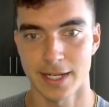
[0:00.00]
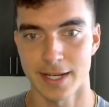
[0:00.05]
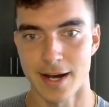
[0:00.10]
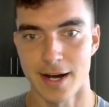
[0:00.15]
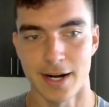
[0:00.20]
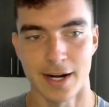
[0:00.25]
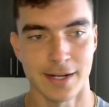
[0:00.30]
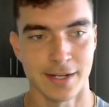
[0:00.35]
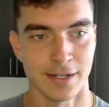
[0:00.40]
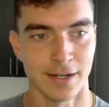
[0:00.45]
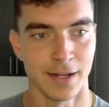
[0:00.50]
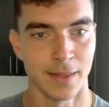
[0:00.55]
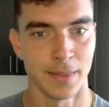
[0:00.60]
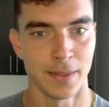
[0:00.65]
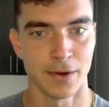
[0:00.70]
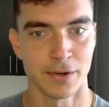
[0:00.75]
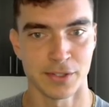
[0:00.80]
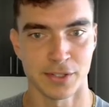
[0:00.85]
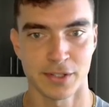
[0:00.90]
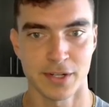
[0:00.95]
got it done.
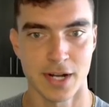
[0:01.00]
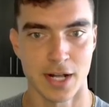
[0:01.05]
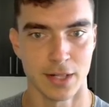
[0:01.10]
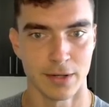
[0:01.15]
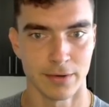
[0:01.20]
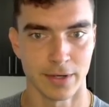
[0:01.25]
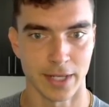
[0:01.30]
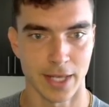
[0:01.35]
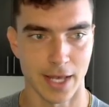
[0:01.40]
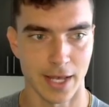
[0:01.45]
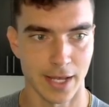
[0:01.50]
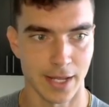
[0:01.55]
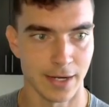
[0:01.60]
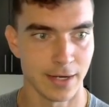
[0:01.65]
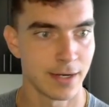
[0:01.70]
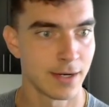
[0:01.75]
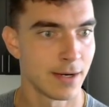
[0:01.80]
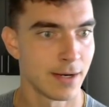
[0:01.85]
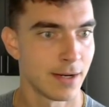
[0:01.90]
There's the color again.